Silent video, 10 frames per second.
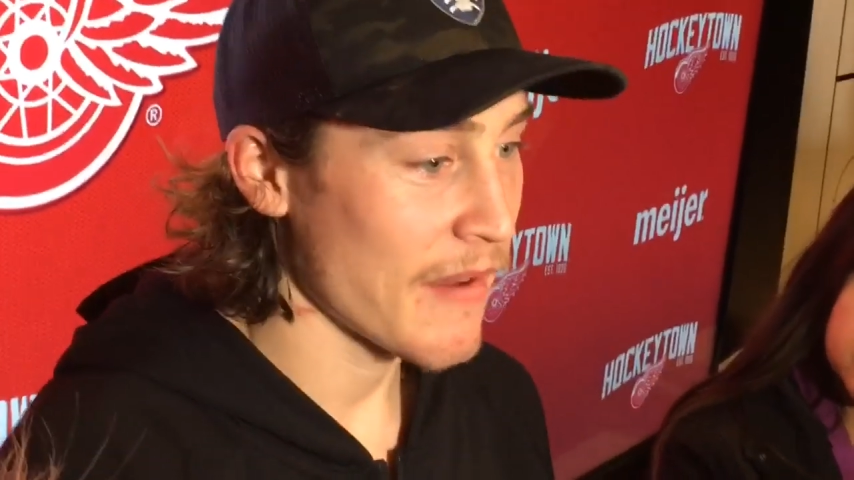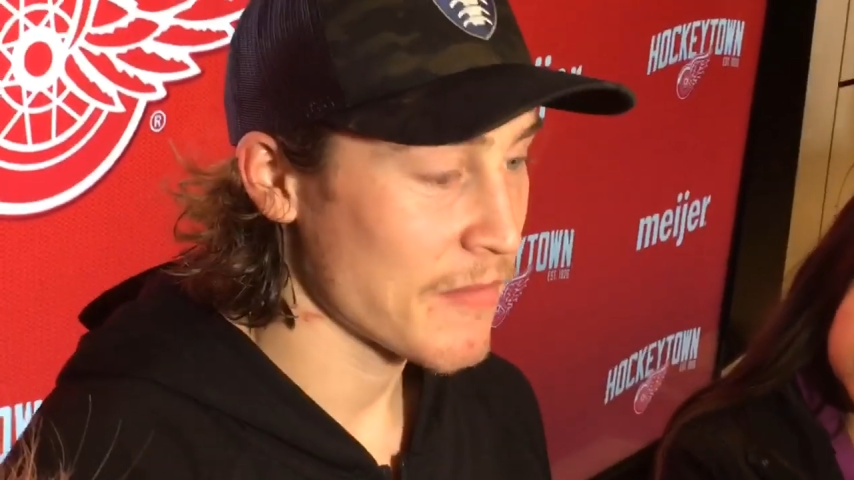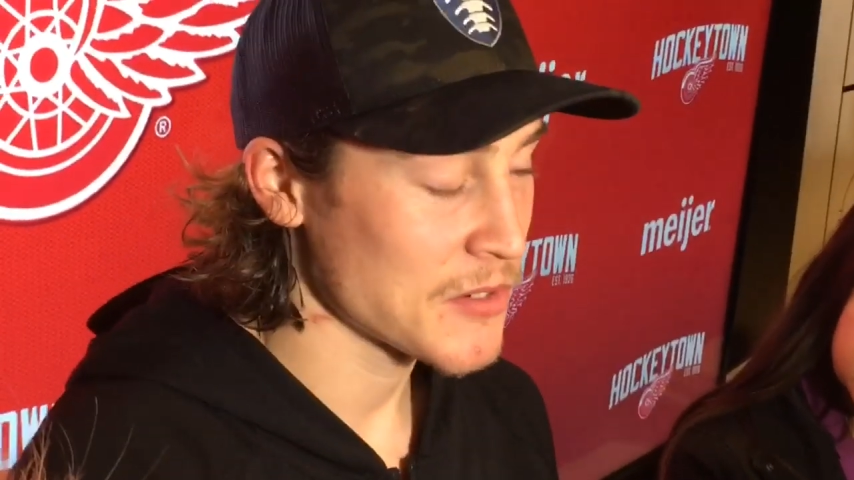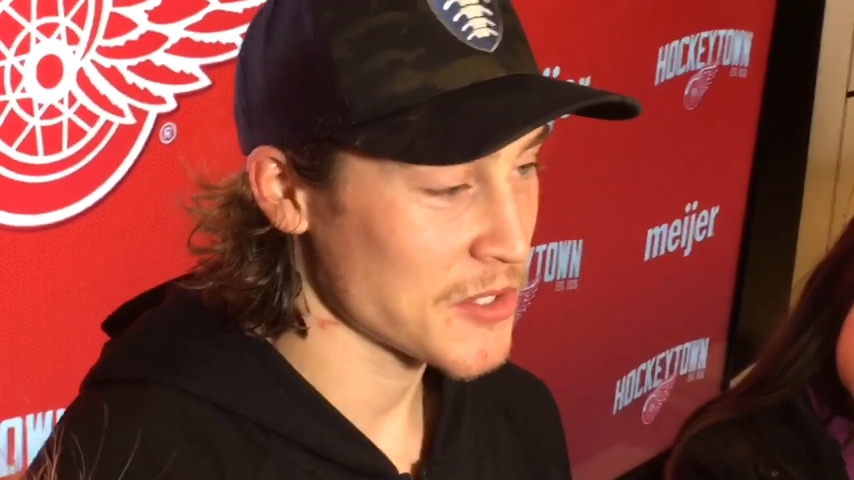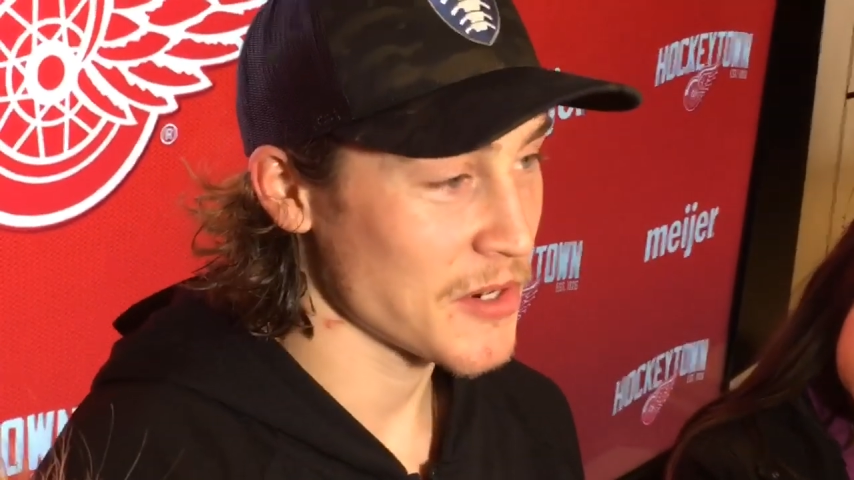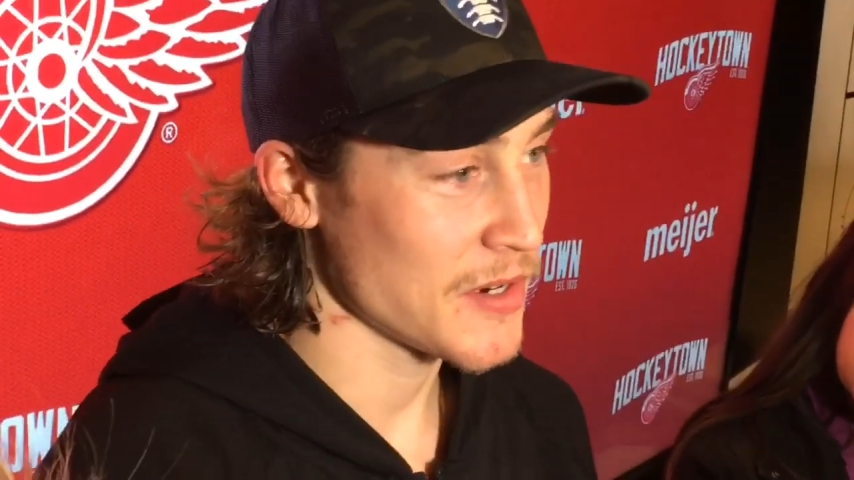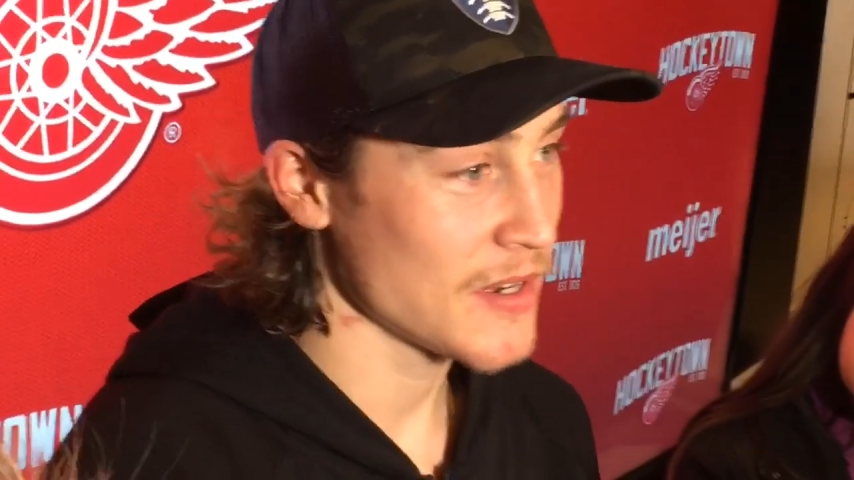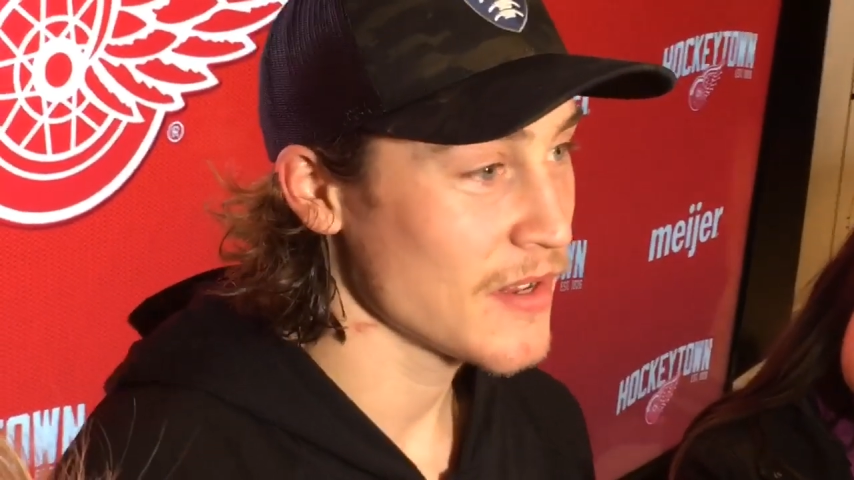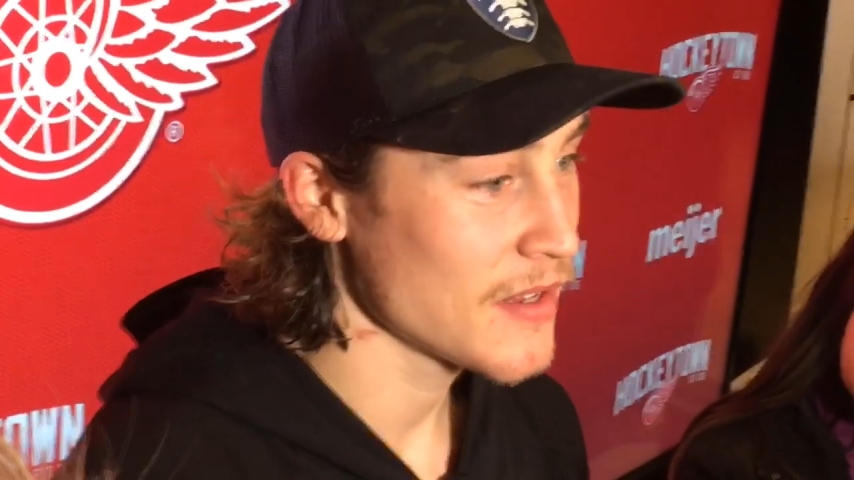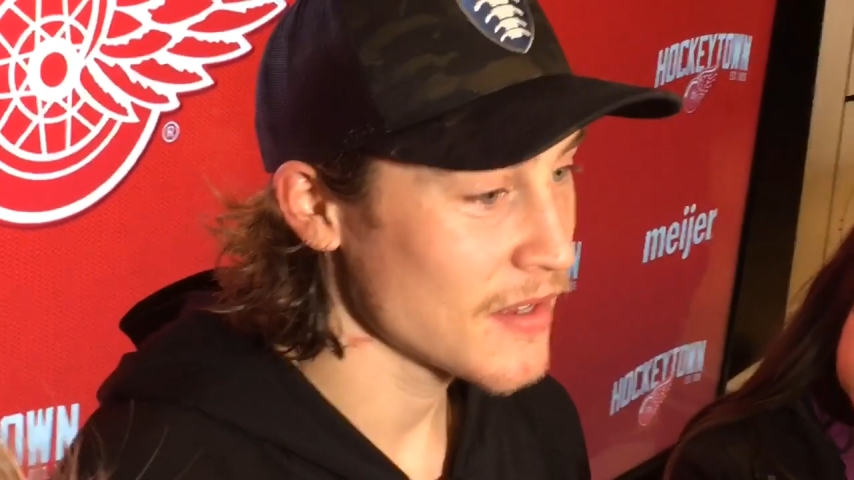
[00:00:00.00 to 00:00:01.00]
like for sure. hadn't
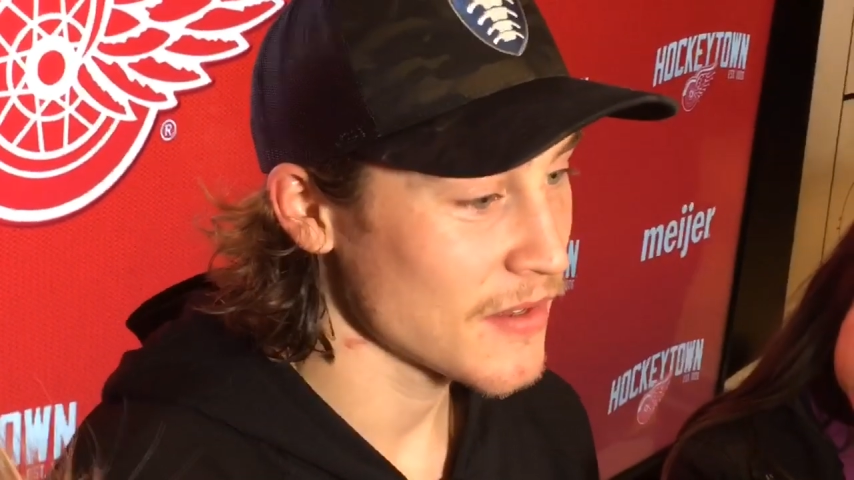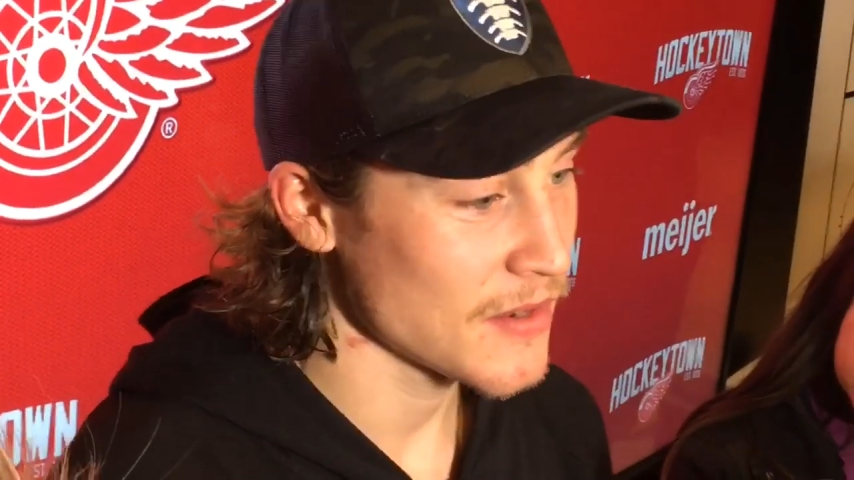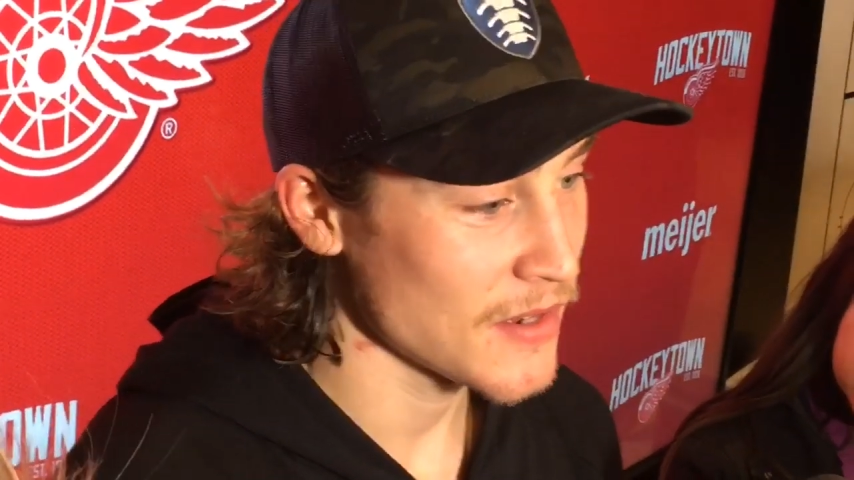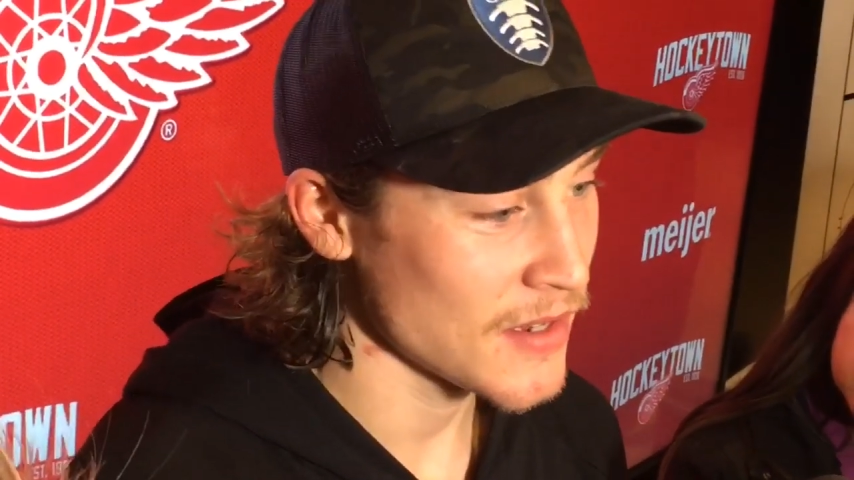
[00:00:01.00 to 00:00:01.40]
missed any time.